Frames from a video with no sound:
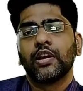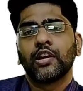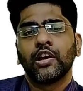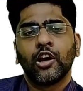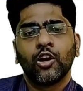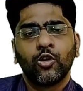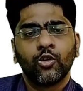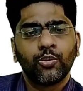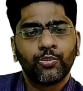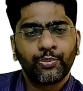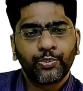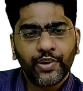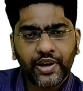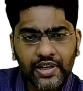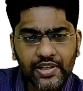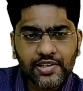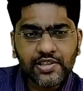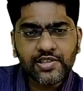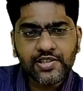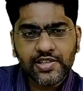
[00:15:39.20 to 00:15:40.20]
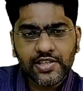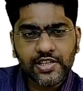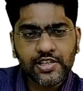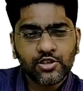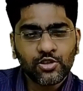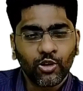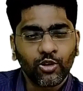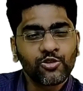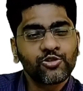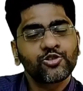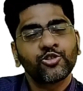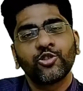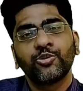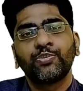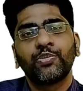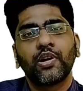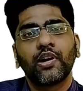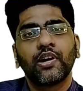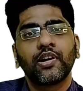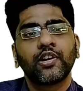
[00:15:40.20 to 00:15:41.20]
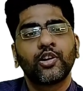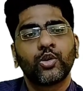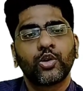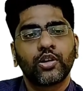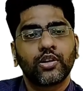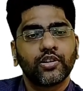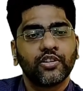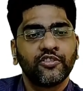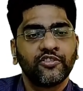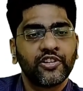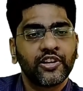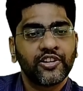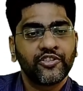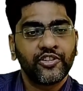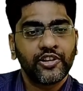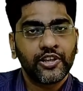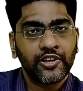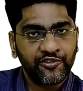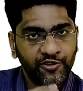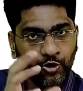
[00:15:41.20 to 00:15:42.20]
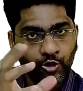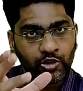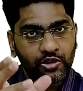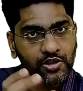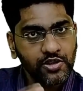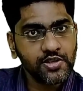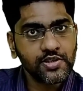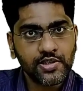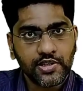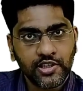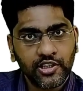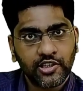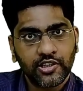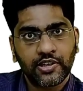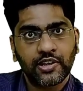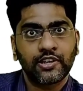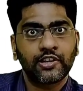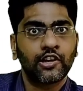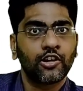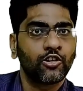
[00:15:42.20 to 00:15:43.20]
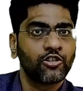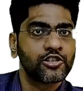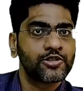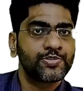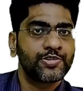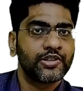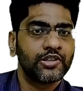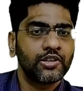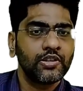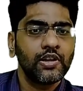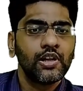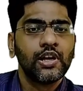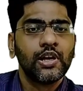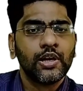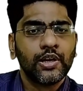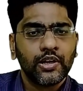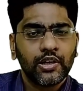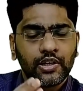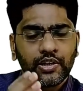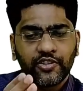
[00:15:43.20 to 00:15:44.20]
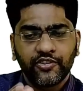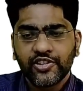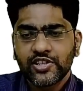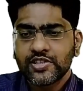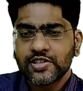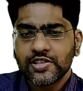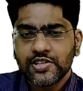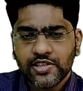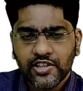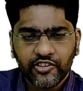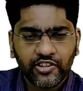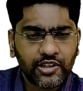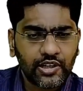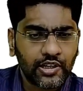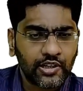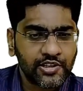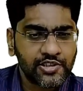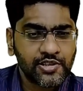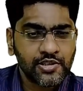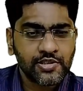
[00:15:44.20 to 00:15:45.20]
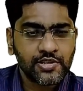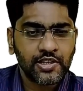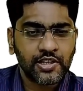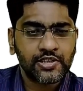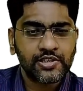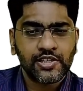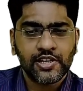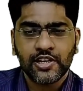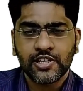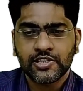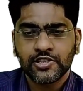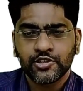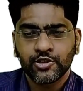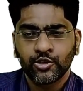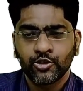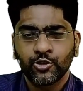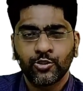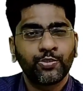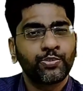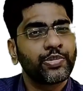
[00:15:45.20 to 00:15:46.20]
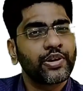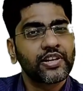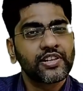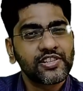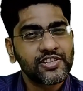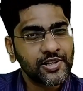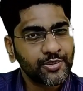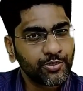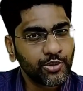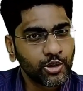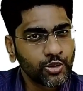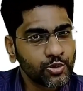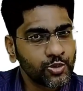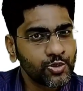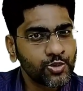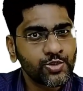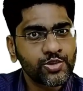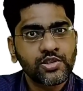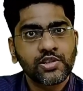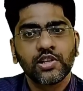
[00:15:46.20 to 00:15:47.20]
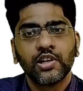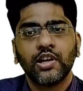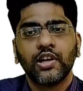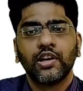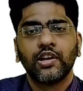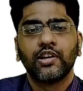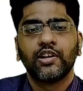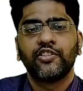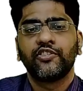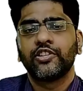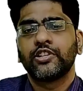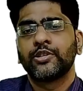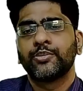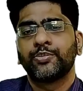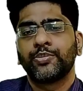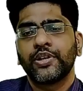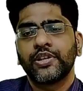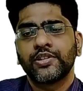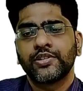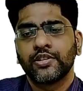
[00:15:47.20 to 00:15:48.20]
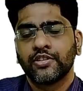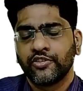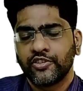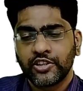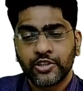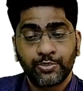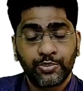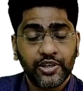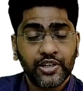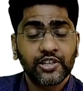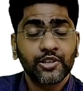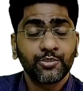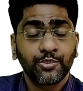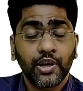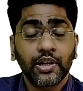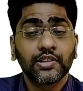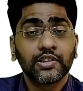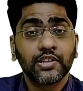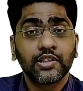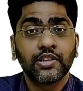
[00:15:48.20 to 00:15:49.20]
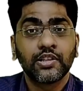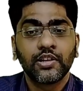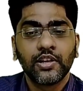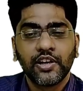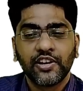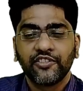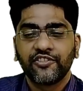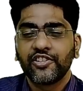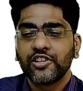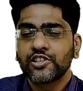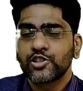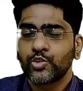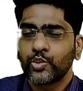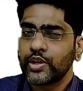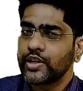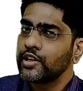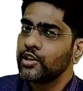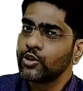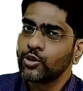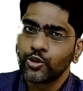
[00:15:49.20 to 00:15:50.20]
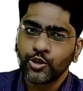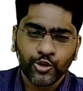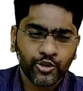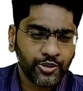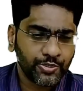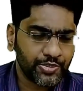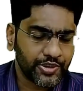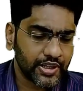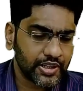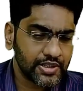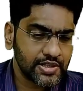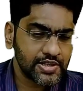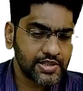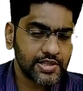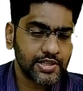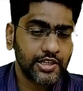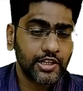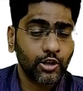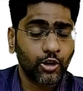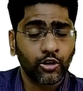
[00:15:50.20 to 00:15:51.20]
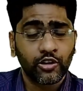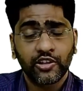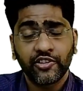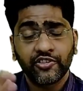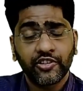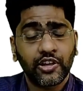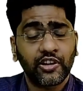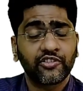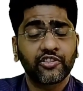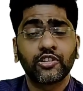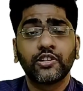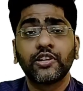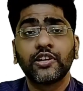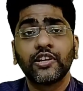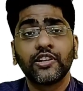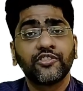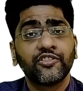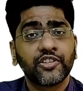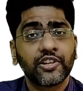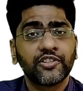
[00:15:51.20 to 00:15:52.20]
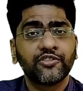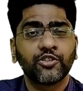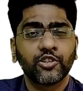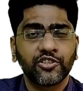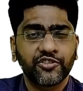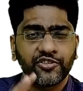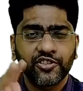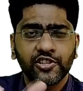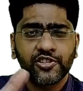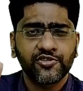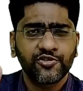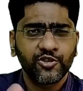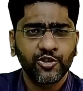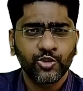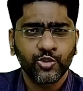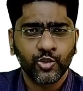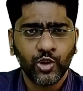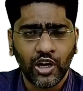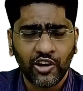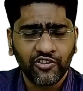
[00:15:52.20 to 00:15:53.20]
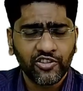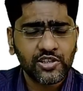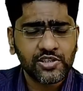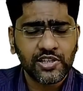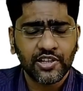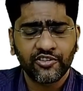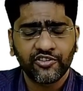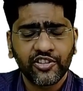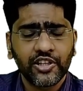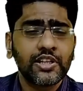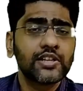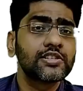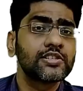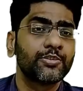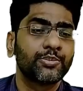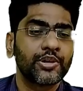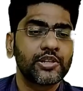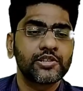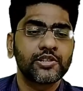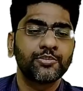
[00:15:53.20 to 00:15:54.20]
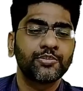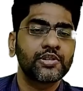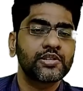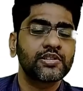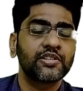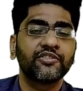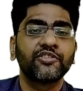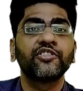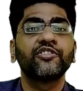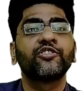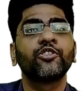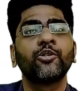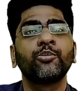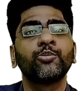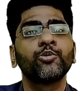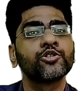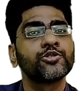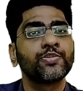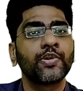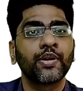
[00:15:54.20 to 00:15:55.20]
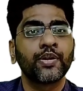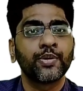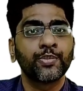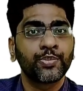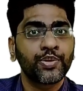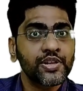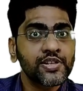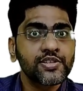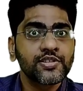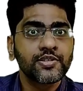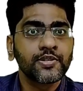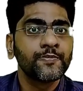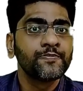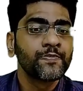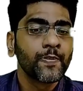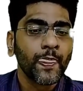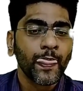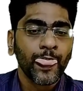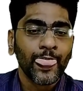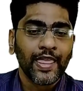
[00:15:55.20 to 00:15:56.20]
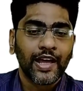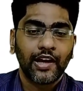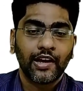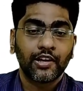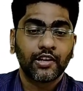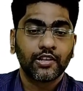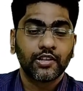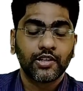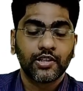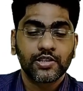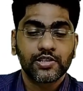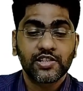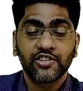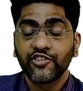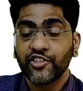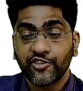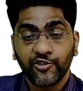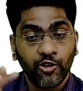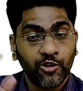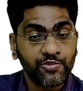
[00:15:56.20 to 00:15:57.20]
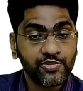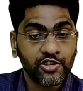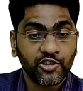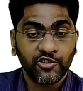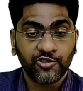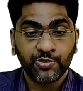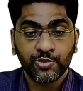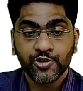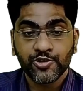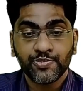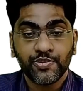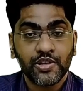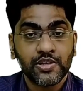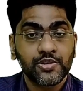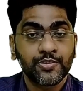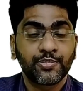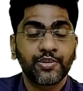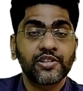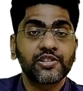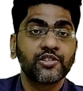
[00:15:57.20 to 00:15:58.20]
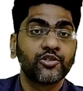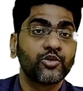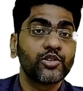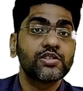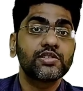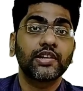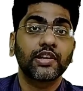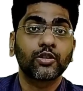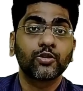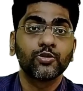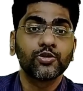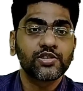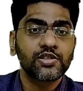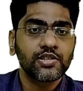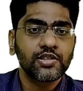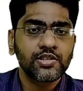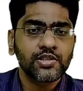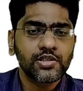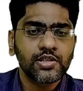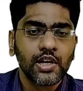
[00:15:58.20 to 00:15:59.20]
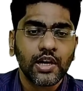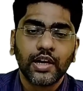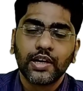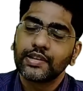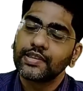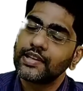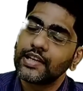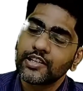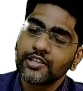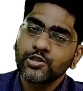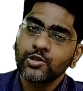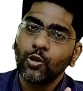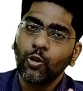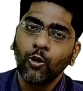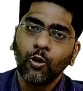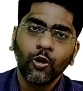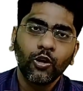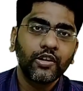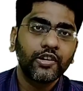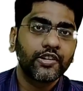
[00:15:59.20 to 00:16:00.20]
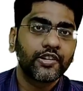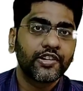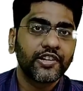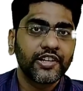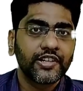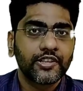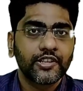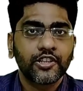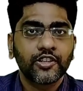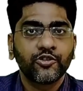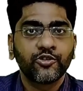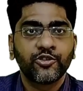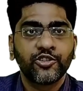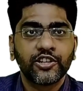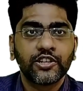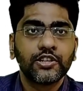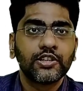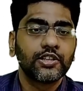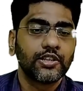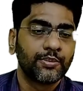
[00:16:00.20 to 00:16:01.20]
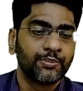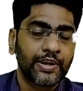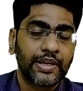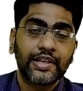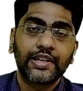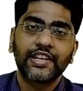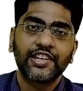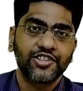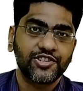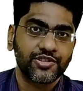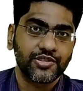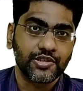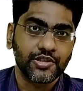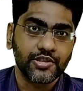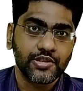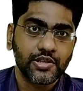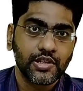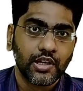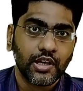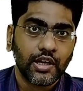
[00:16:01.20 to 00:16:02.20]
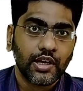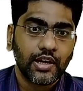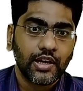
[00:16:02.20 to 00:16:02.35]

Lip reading: Now, pregnancy is also a part where we focus here at our hospital. We see several conditions such as, pregnancy blues, where the pregnant mother feels very low during pregnancy or even after delivery. For the first few hours and weeks, the patient may suffer from postpartum depression and severe forms of postpartum depression with psychosis. That is all treated with medications.